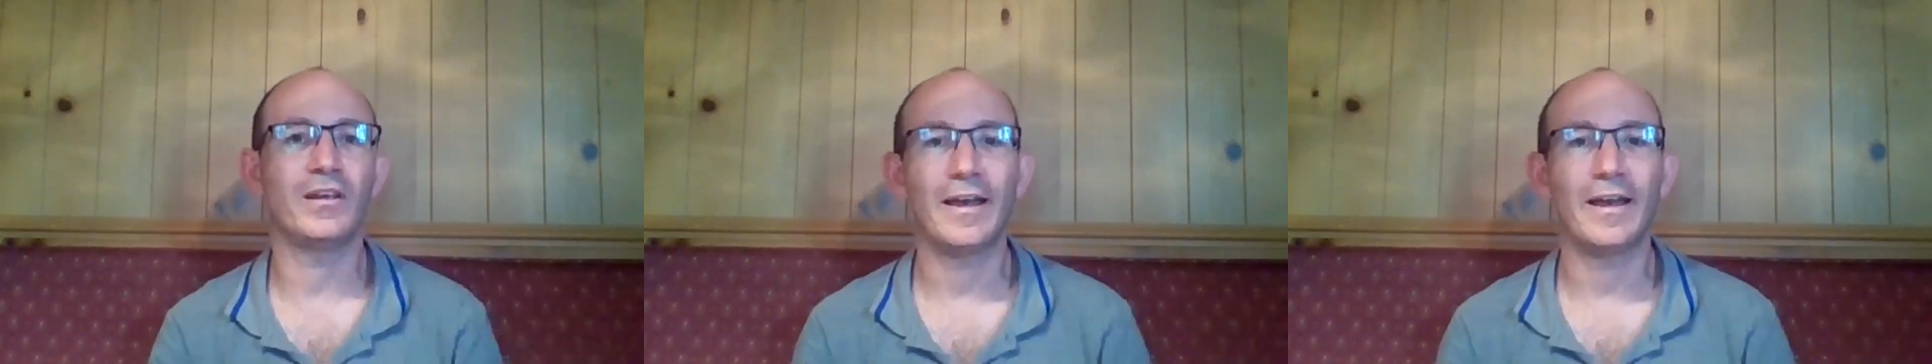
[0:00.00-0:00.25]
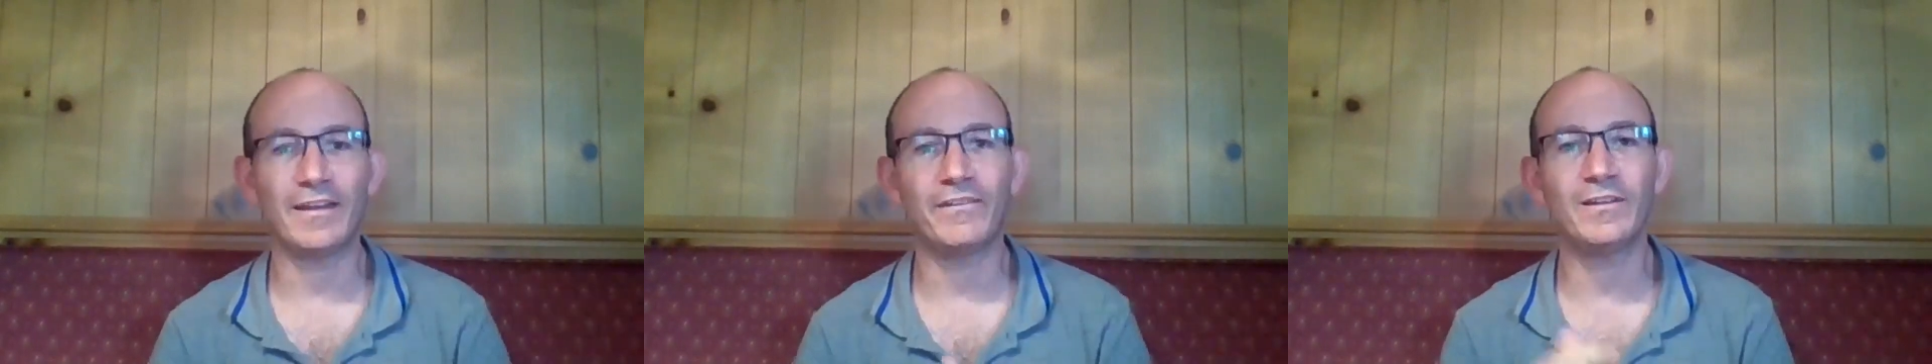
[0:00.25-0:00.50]

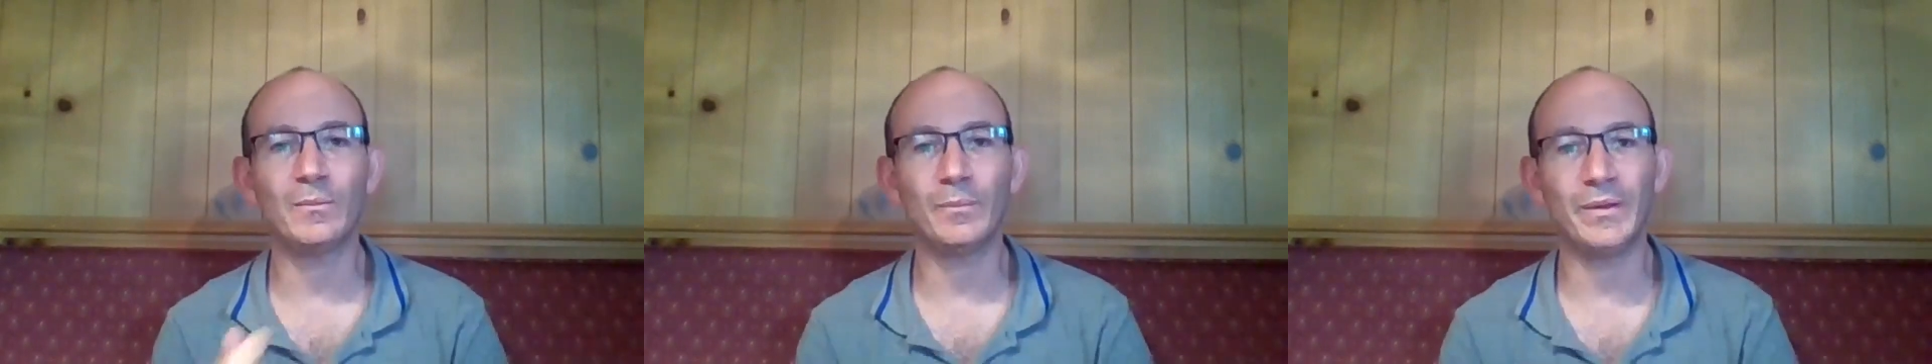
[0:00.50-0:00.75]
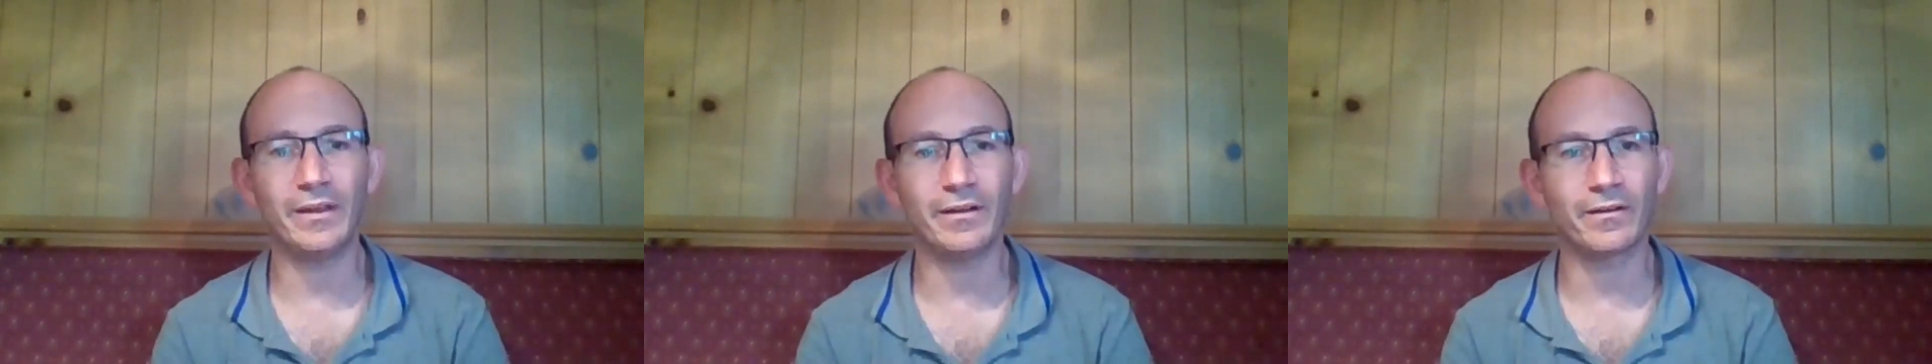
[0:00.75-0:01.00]
And I think the
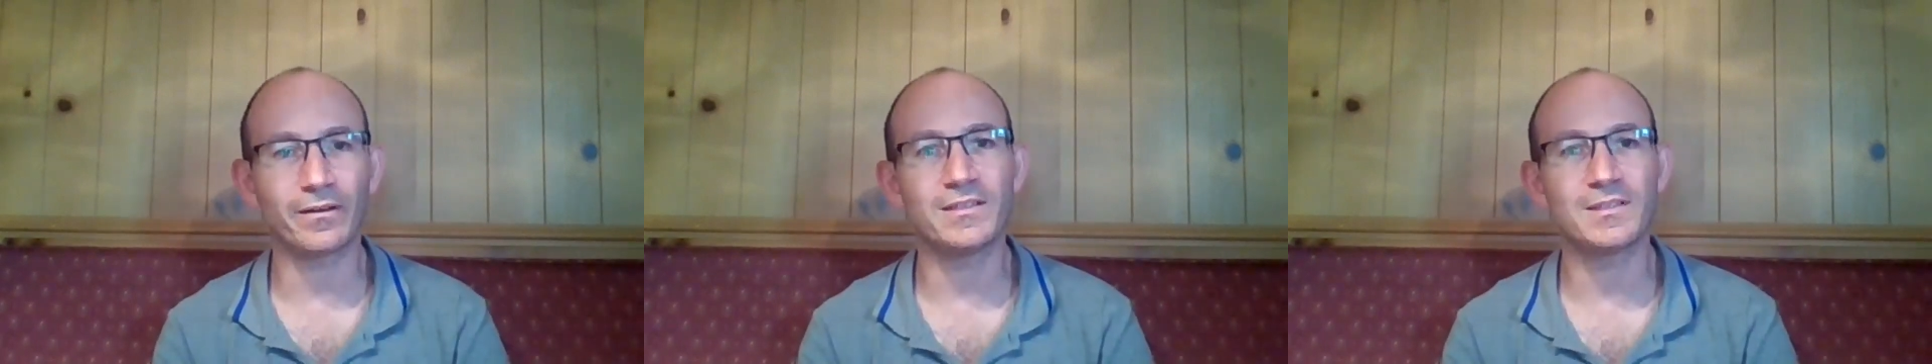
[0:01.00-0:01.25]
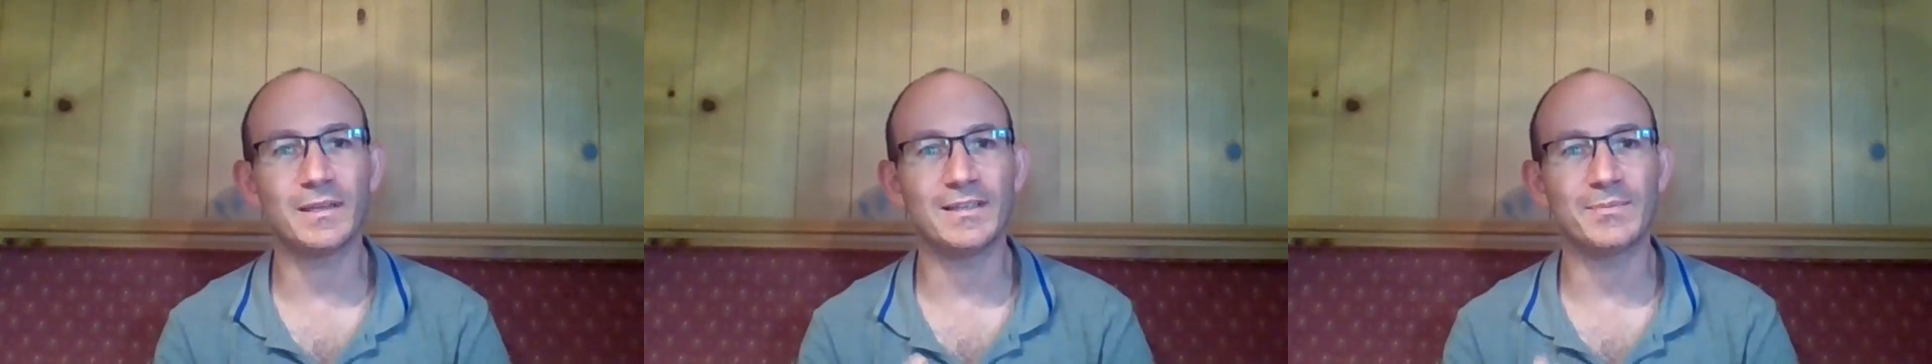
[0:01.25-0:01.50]
beer
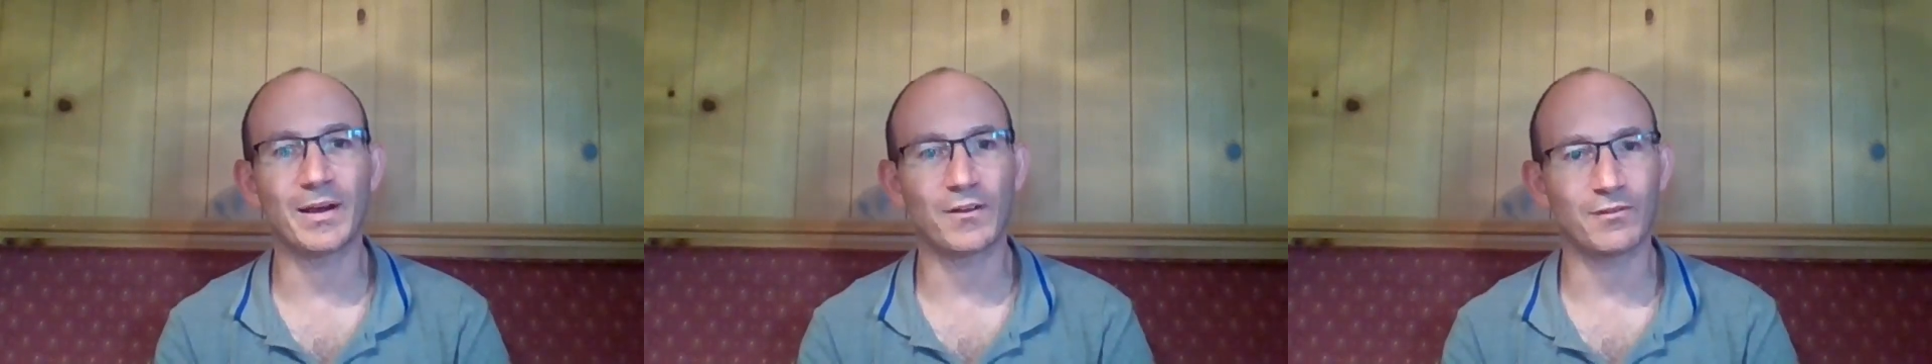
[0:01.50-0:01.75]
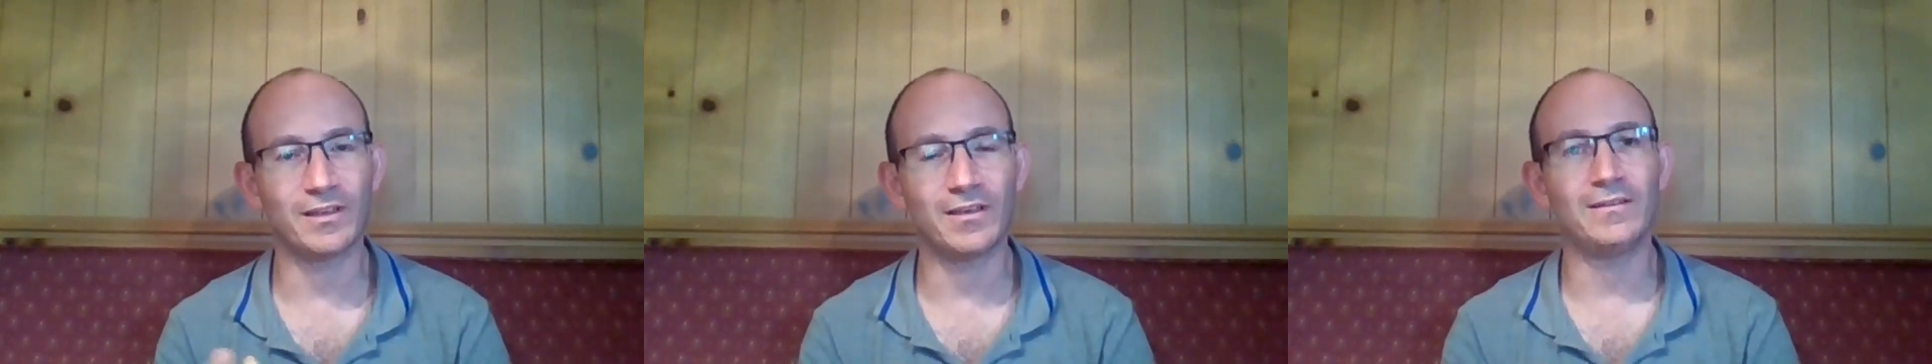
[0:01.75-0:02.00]
is part
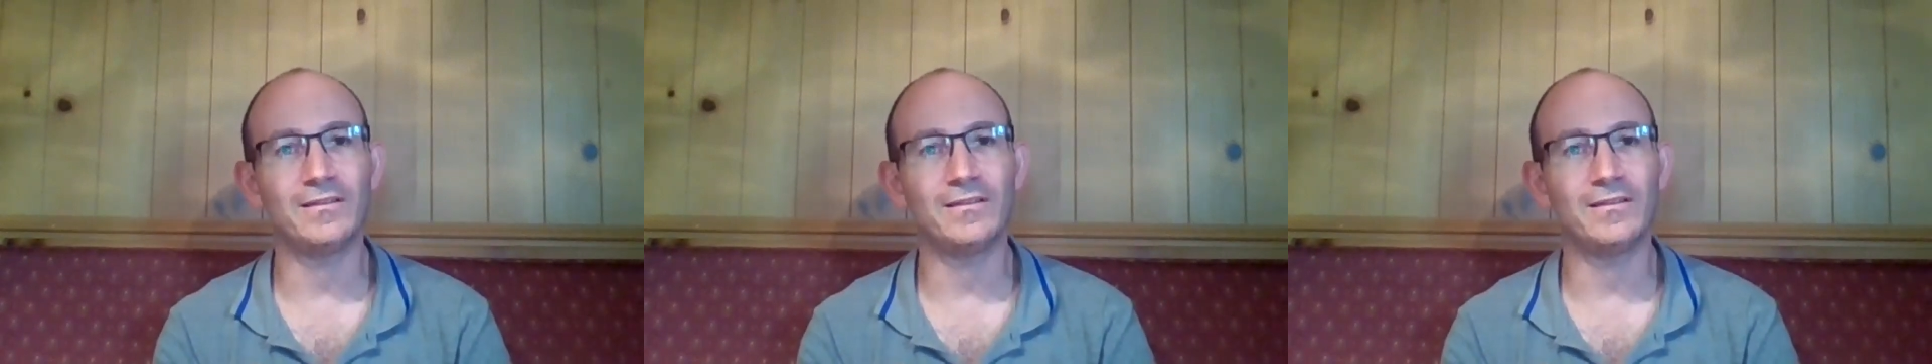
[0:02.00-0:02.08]
of the